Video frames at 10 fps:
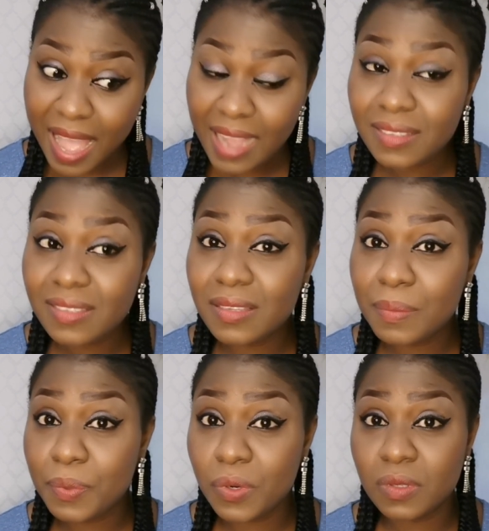Ask the
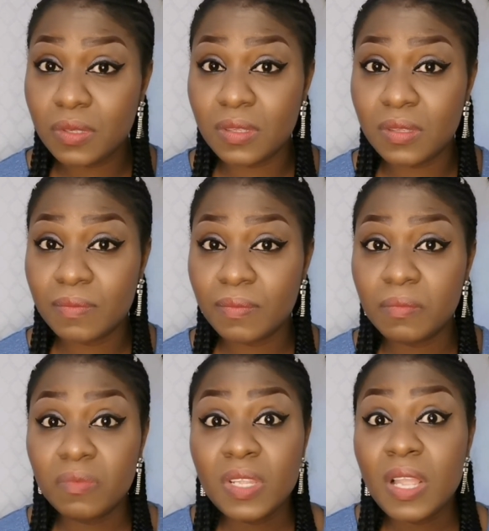person.
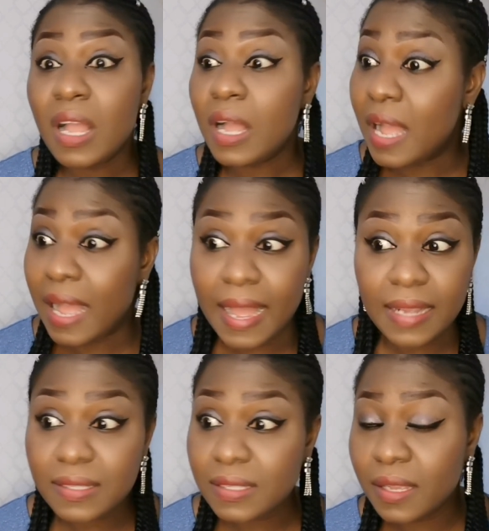
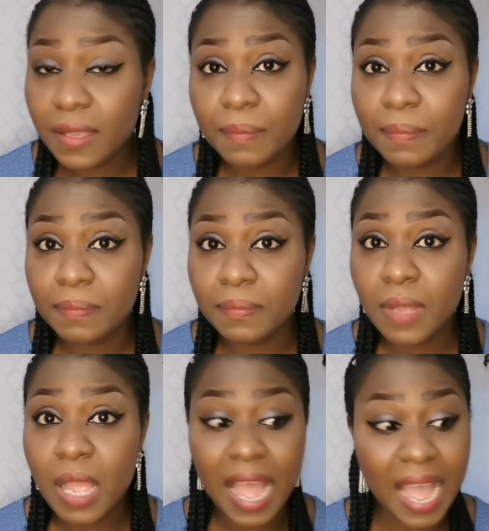Ask him,
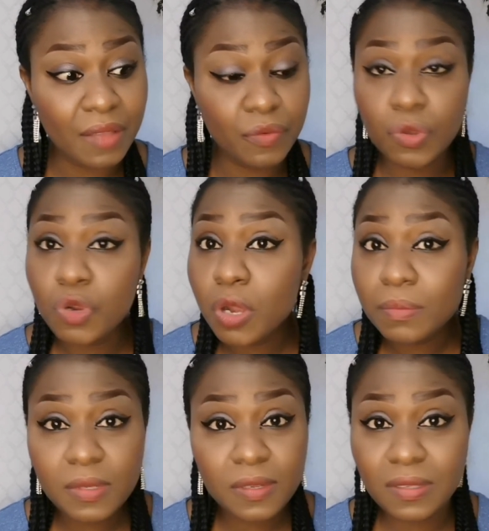have you
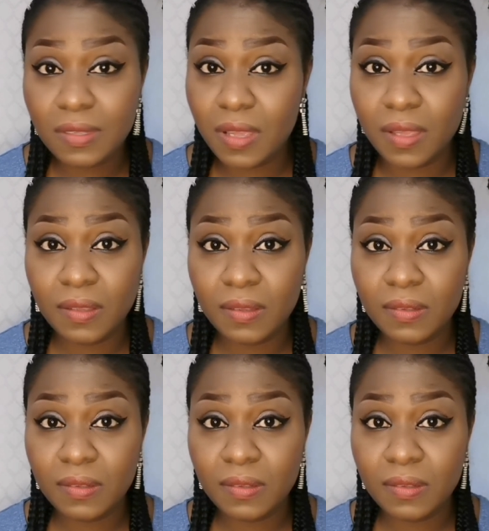come to stay?